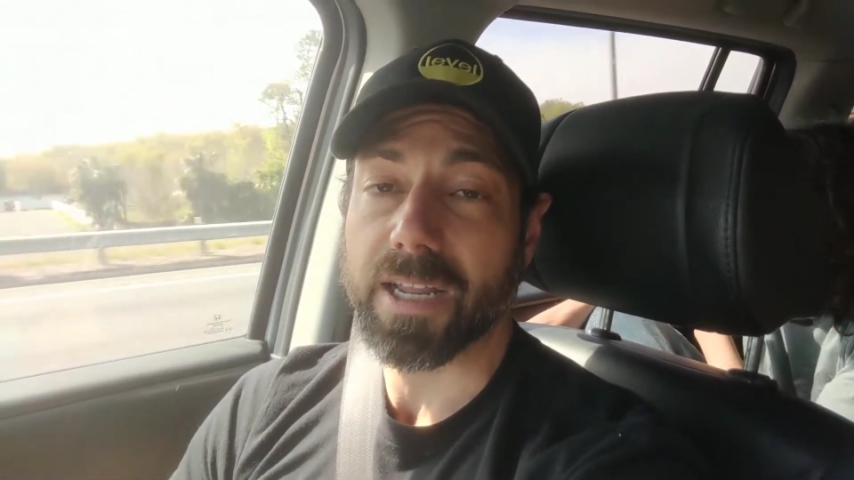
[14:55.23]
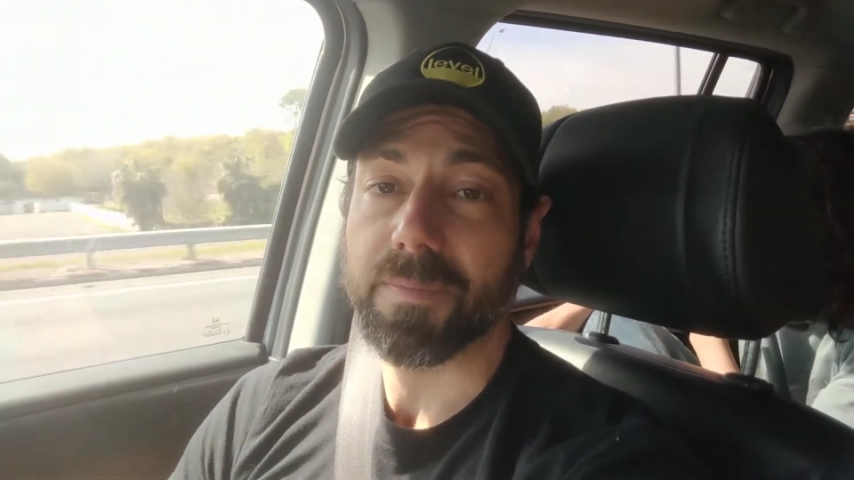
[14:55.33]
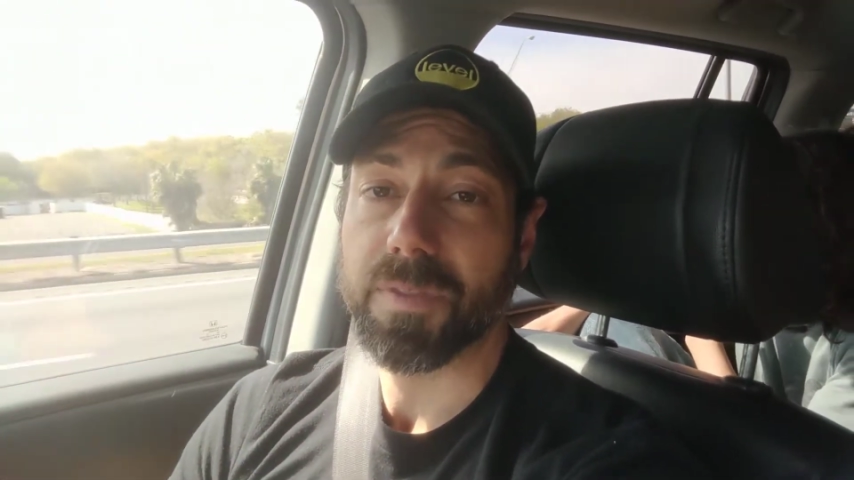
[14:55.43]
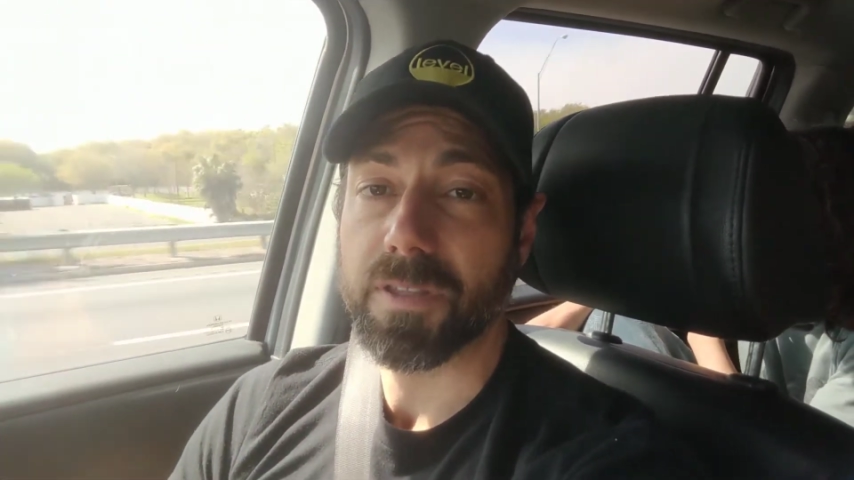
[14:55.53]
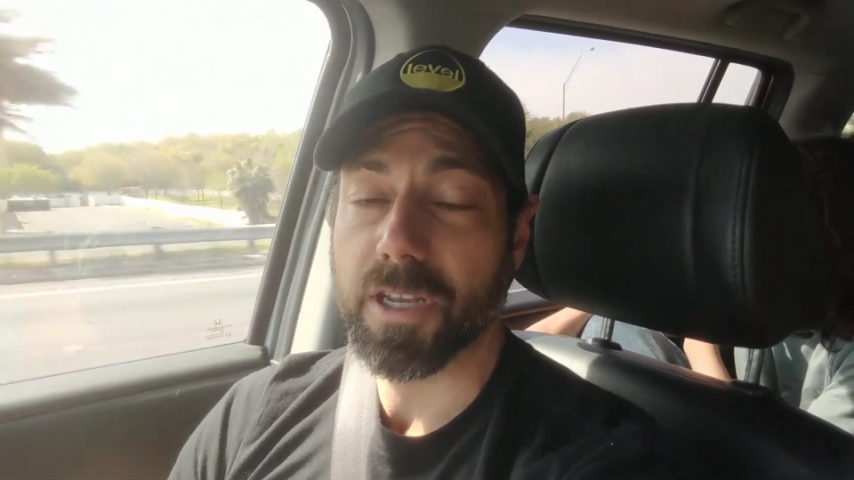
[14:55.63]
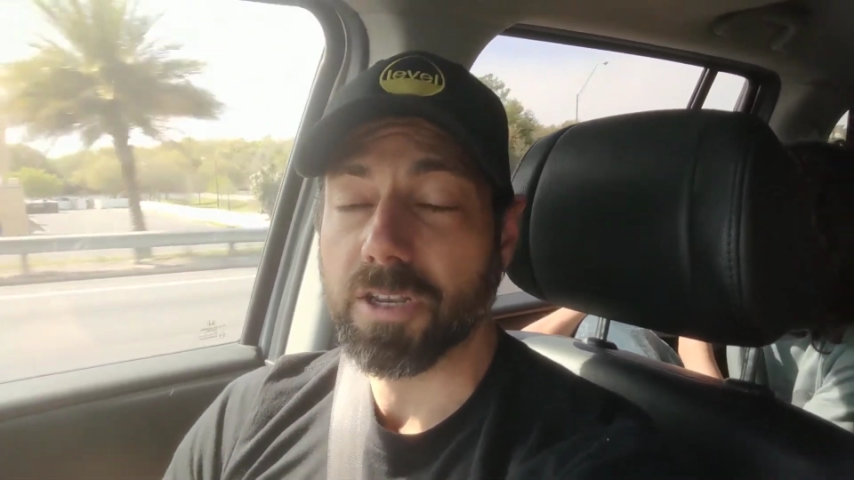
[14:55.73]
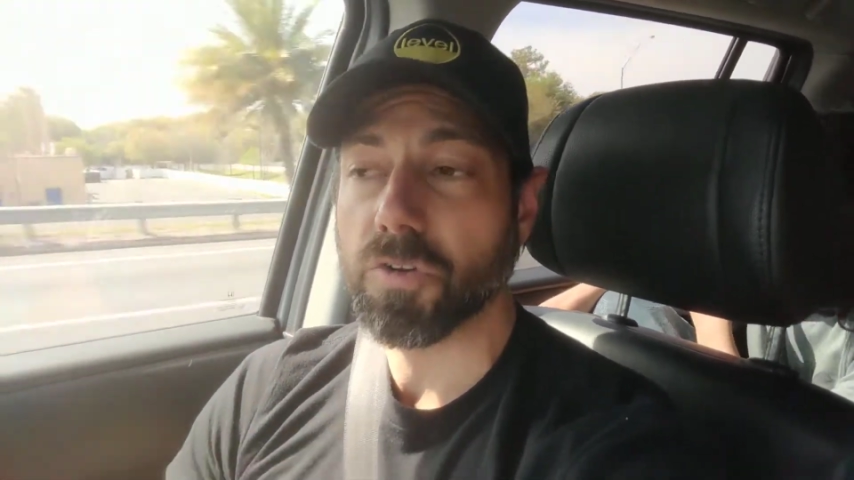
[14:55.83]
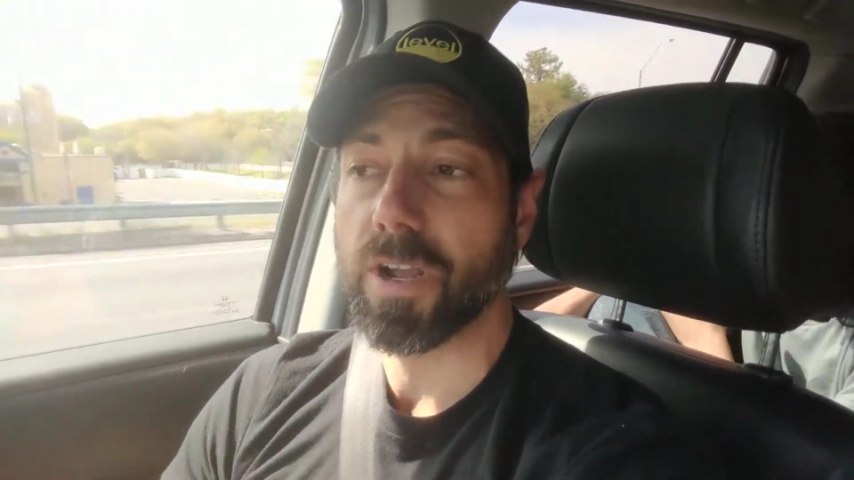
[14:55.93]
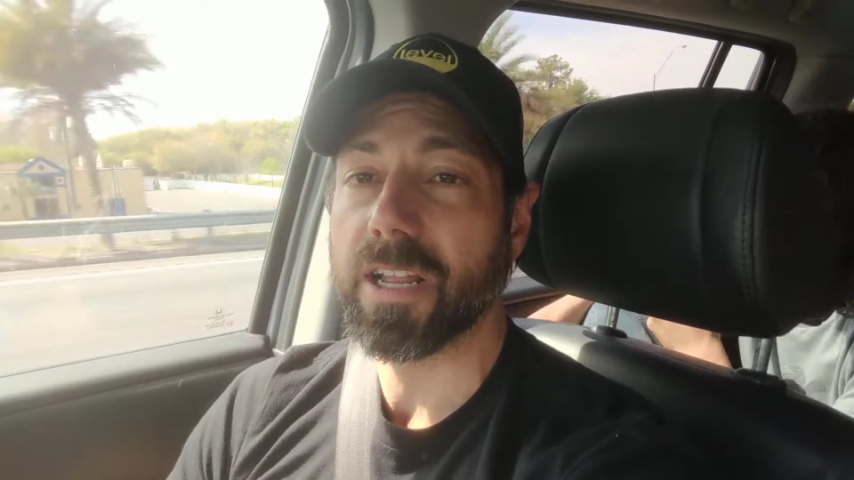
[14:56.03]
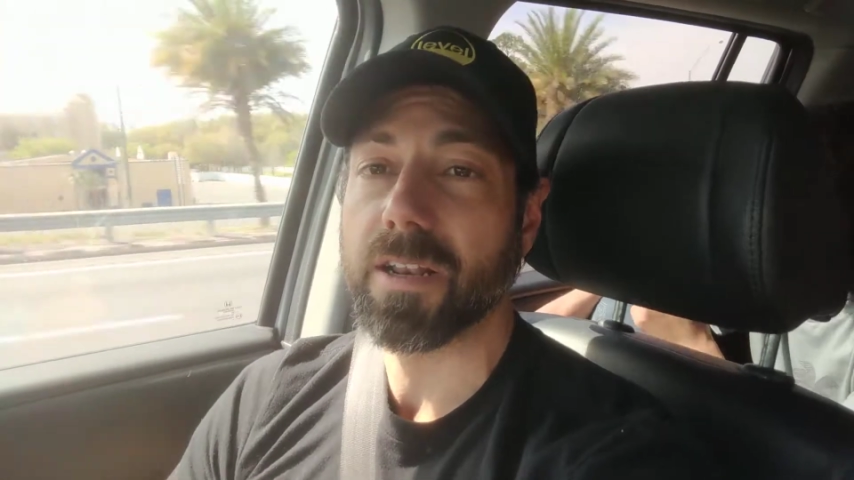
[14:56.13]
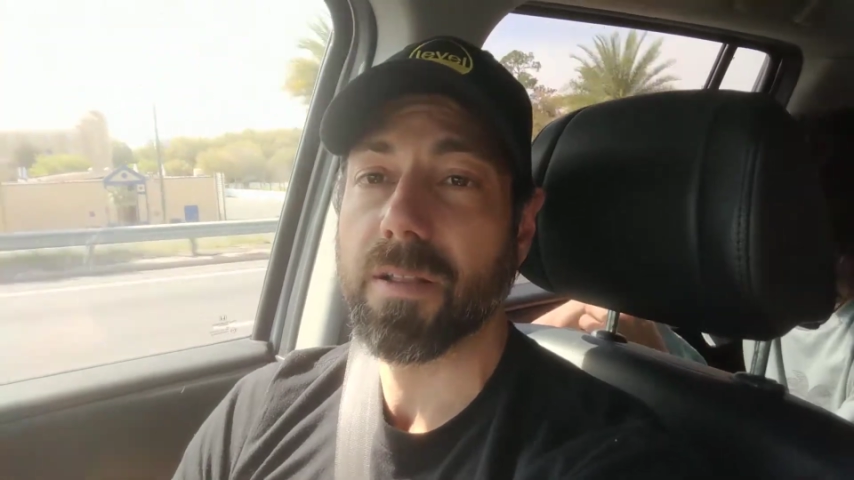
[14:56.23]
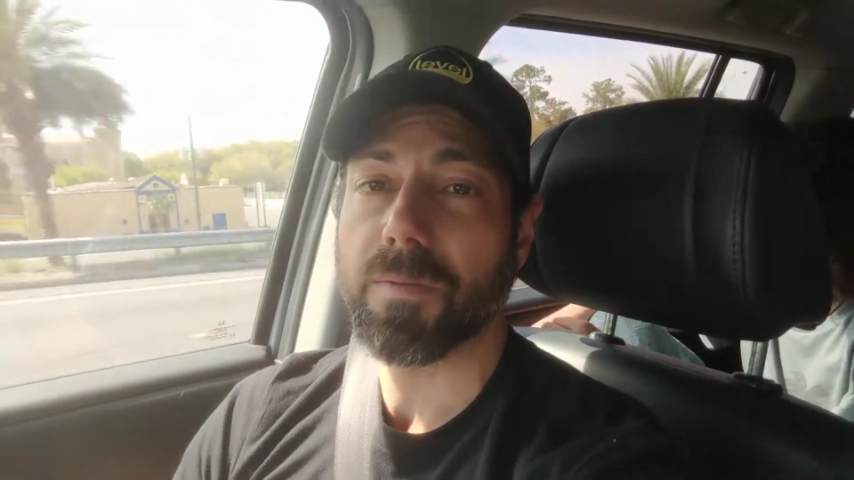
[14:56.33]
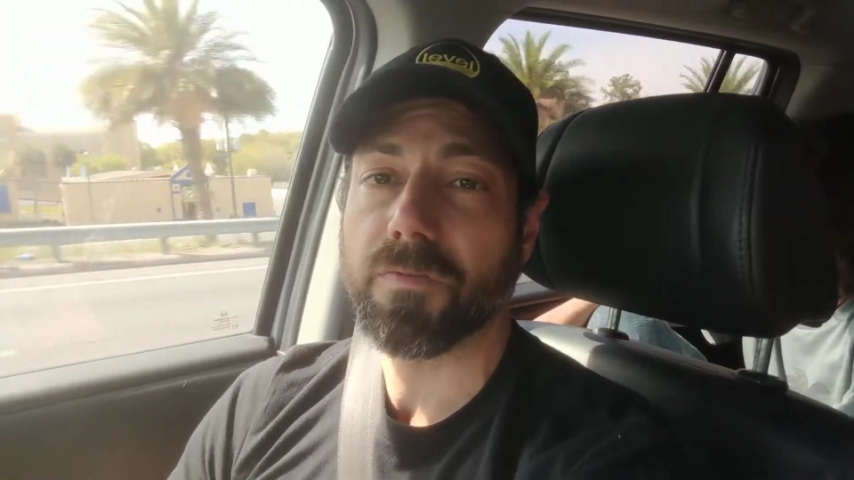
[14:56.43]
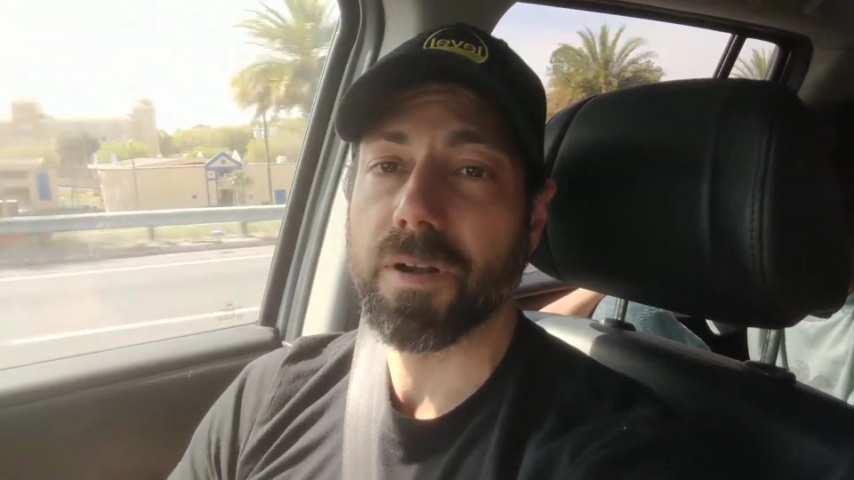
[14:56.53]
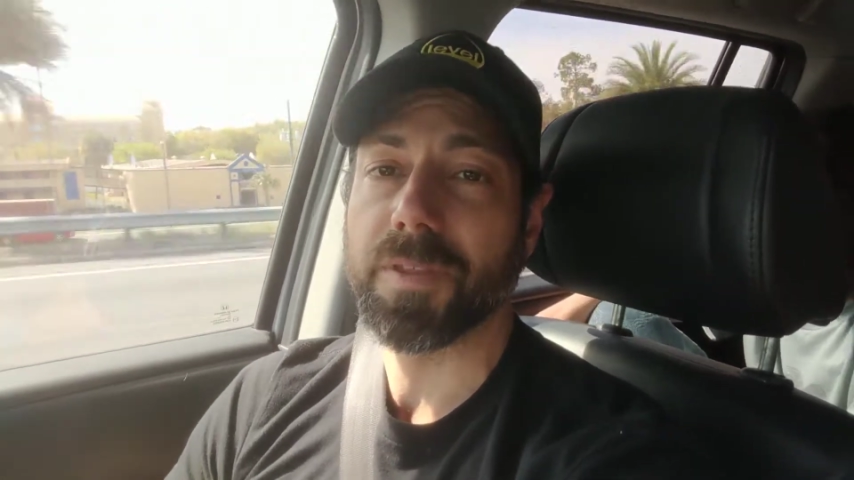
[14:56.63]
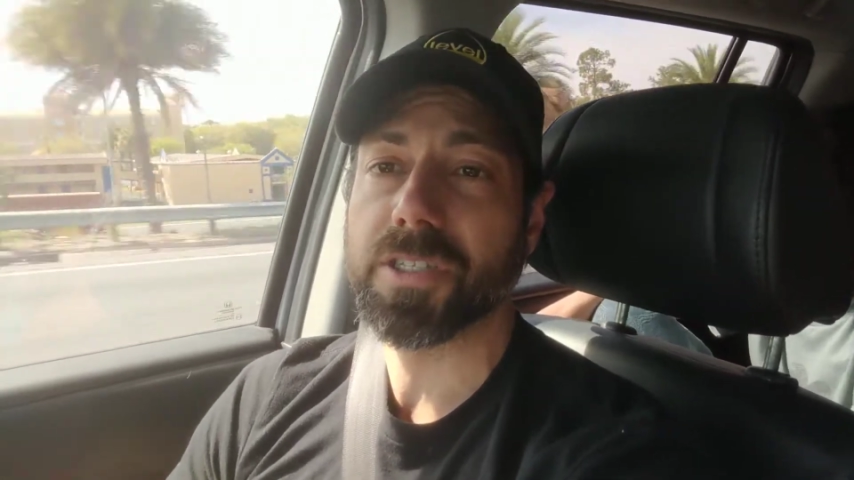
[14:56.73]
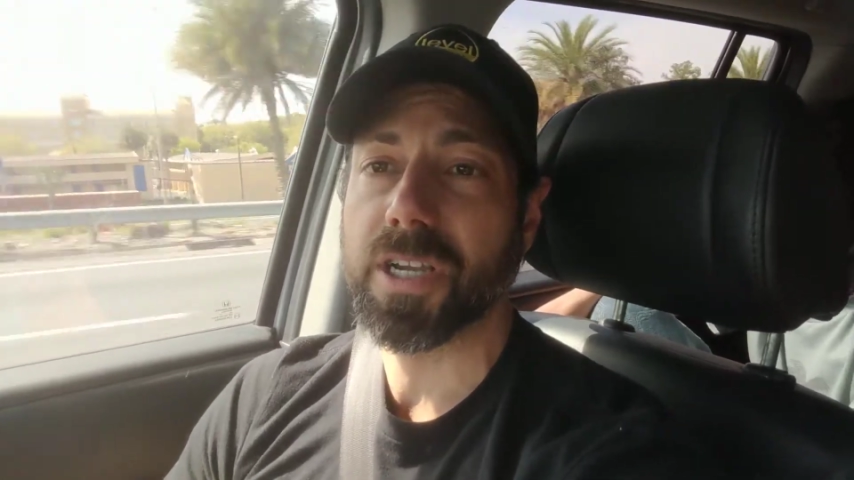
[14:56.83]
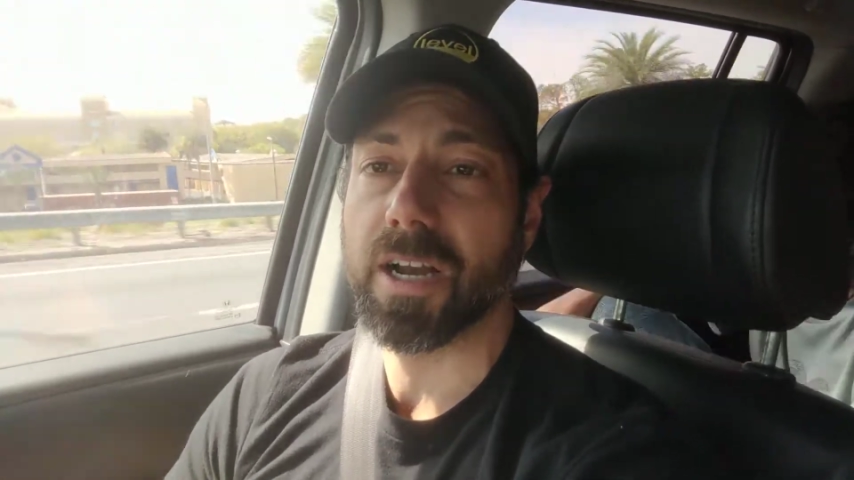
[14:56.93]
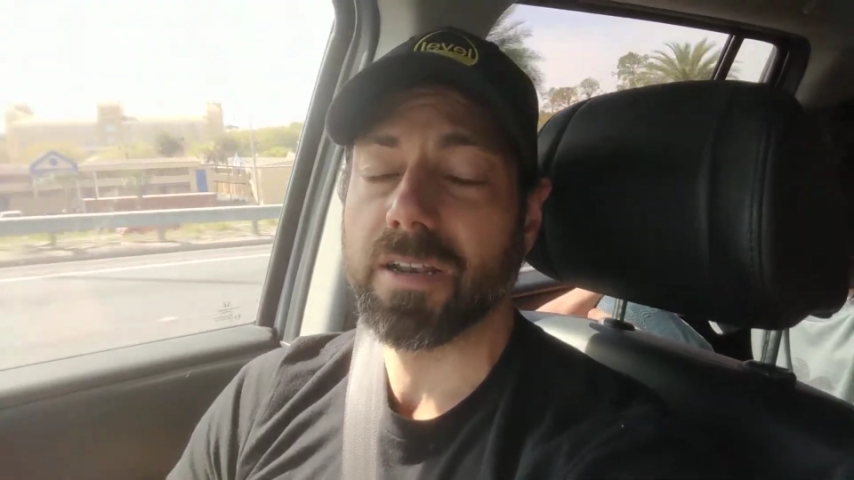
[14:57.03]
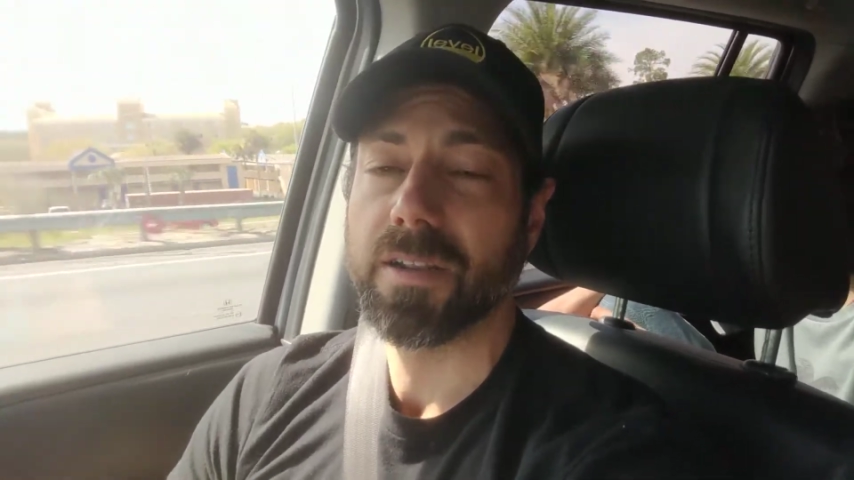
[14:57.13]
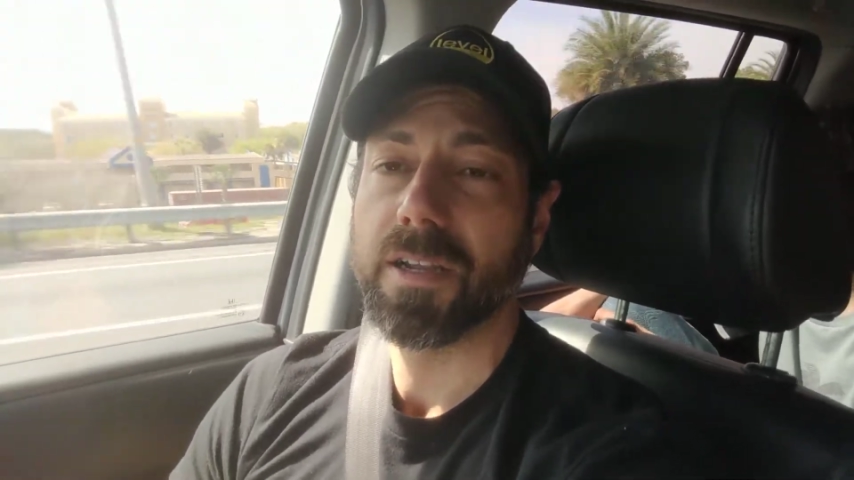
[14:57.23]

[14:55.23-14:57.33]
It can create it from the sun,